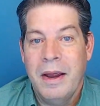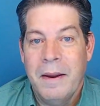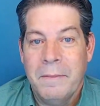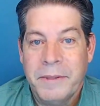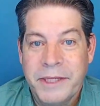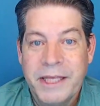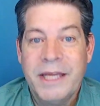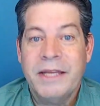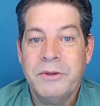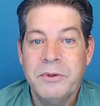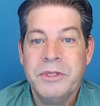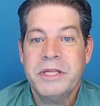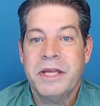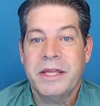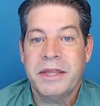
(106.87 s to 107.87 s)
But the
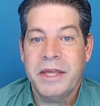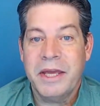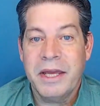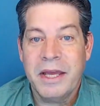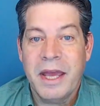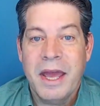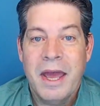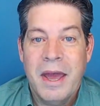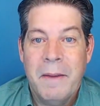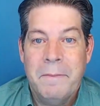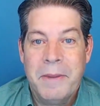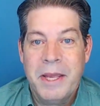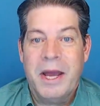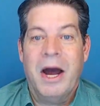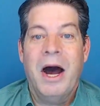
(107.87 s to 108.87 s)
interesting thing
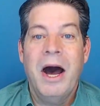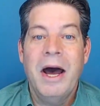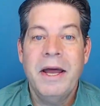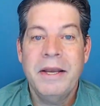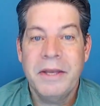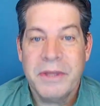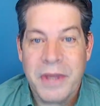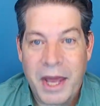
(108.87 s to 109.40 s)
beyond